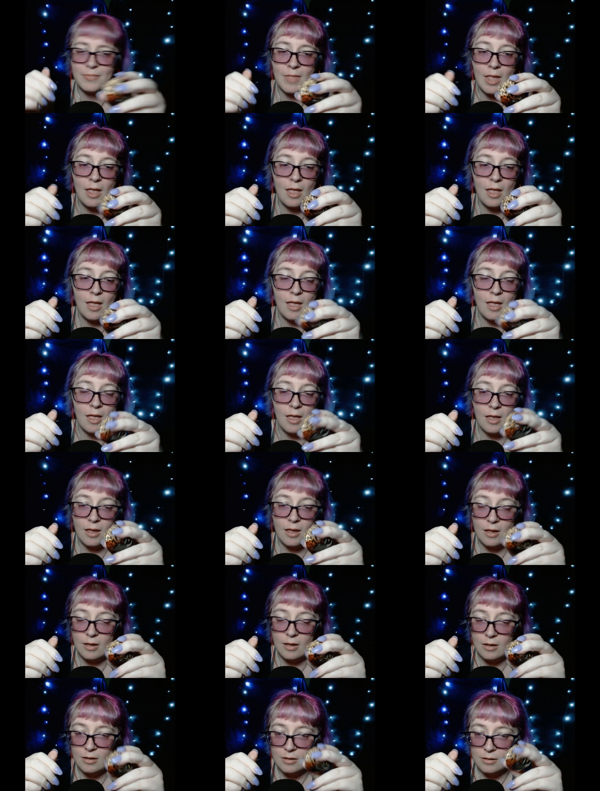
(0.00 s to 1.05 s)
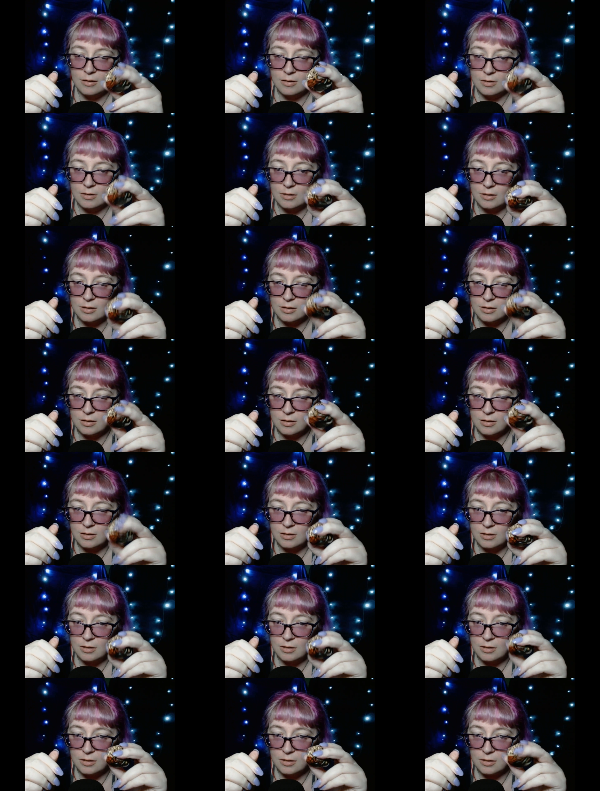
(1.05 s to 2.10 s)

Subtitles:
(no one is talking)